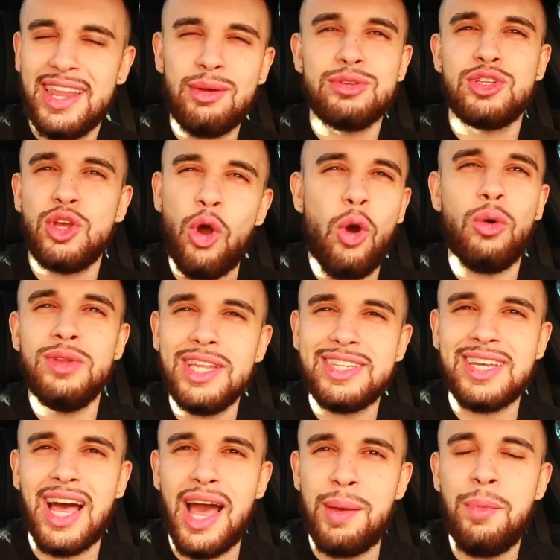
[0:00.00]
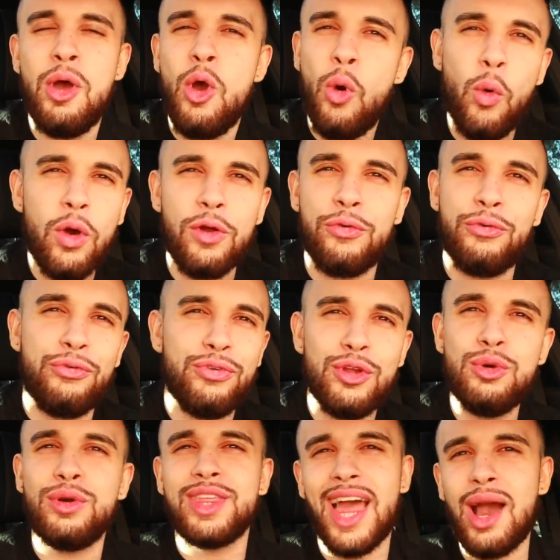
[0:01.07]
That was the only time. What a
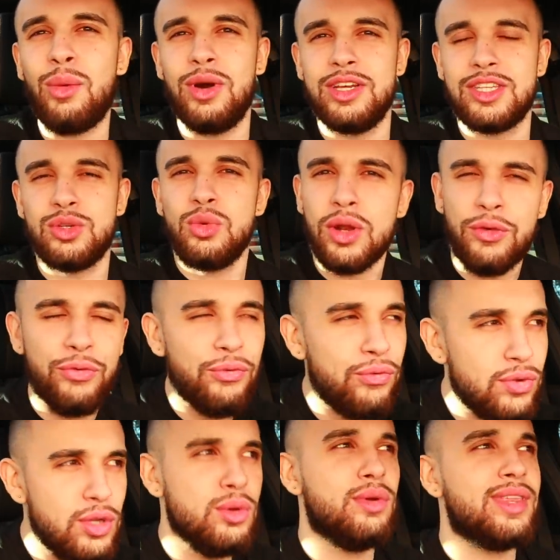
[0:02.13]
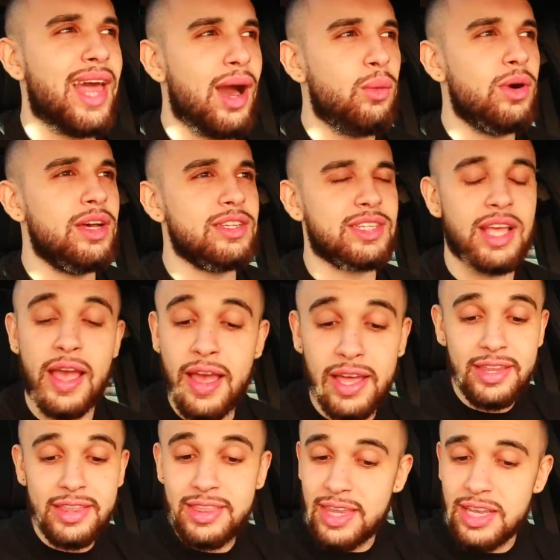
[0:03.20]
fluke that was. What a fluke that was.
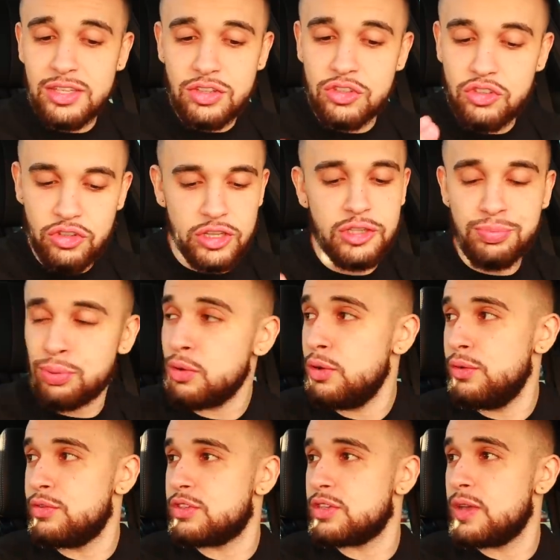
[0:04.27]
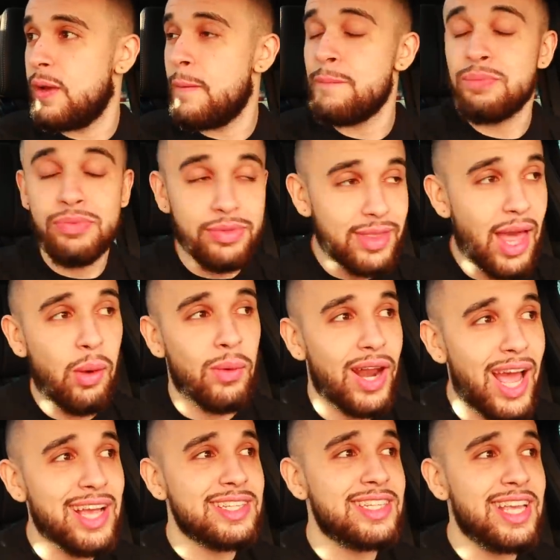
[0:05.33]
This just proves that when
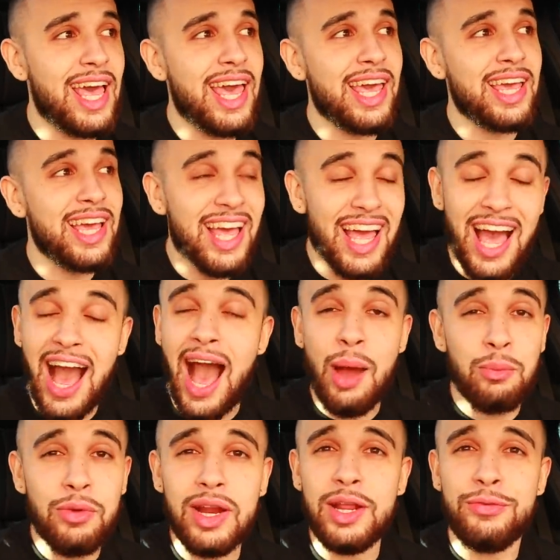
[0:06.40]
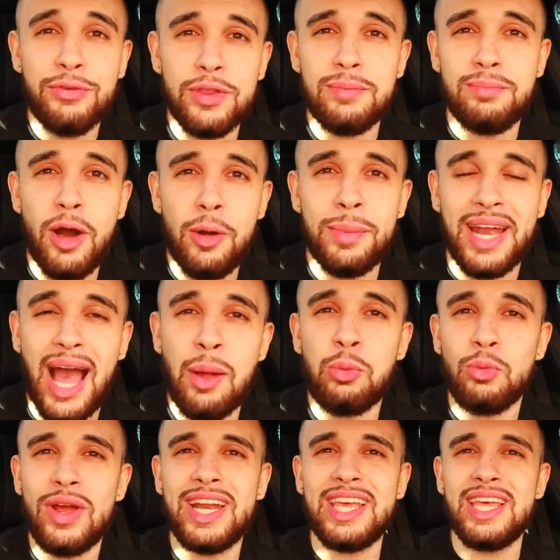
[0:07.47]
I say I'm ready for the moment,
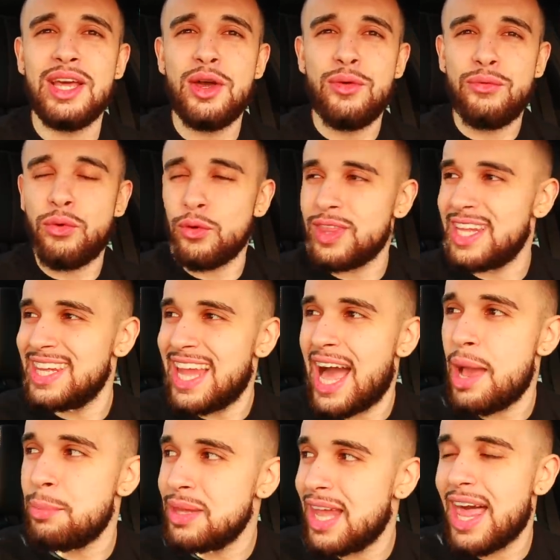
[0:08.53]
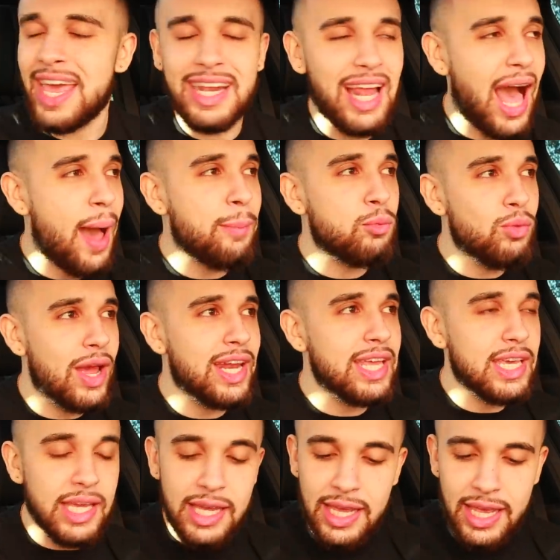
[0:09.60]
I'm ready for the limelight, I'm
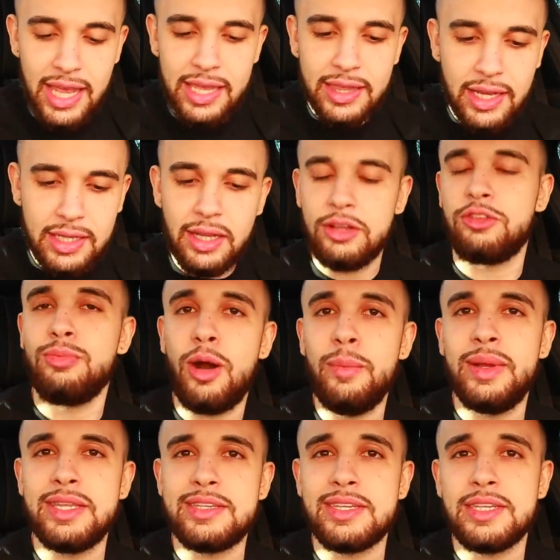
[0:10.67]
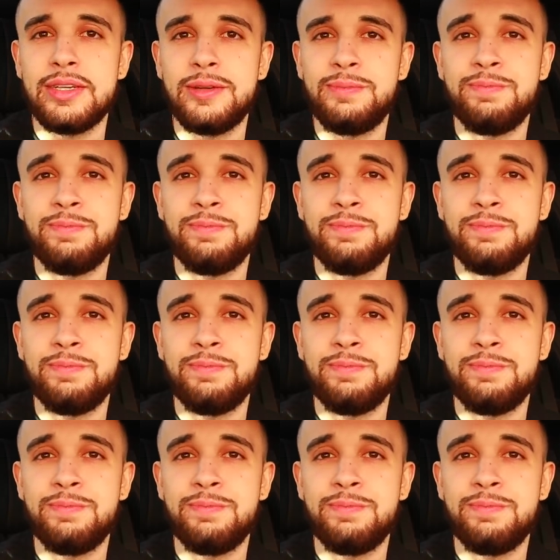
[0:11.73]
ready in the clutch moments,